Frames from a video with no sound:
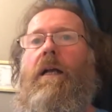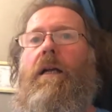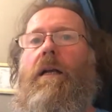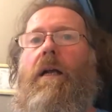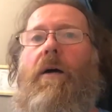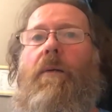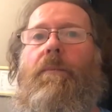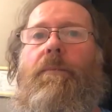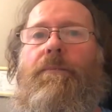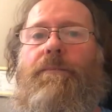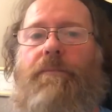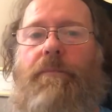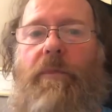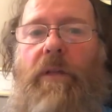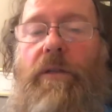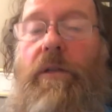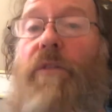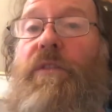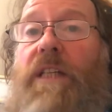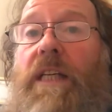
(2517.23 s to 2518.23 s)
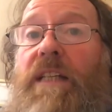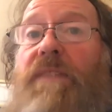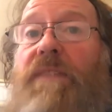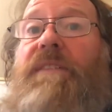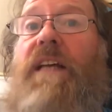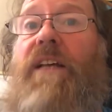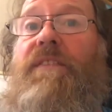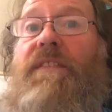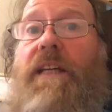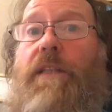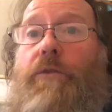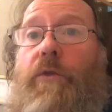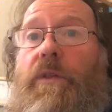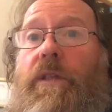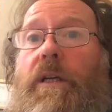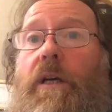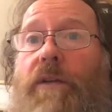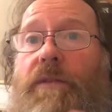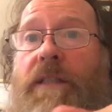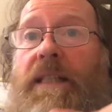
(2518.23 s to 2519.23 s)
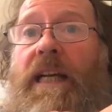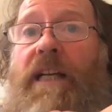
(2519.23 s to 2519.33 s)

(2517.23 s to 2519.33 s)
the Olivier Theatre at the